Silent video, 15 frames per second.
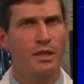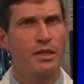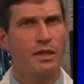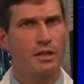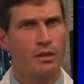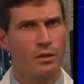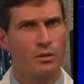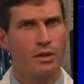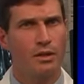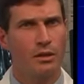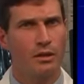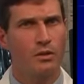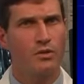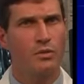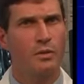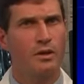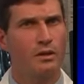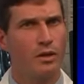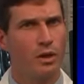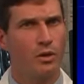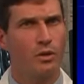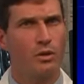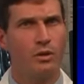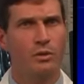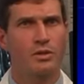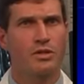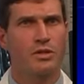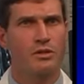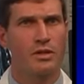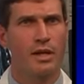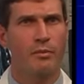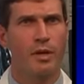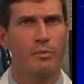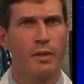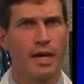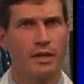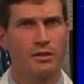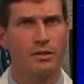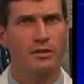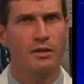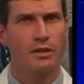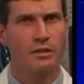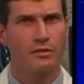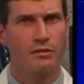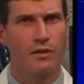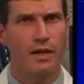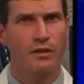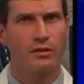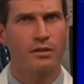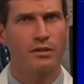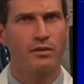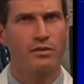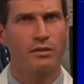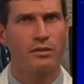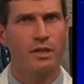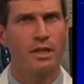including those with local or systemic bacterial infections,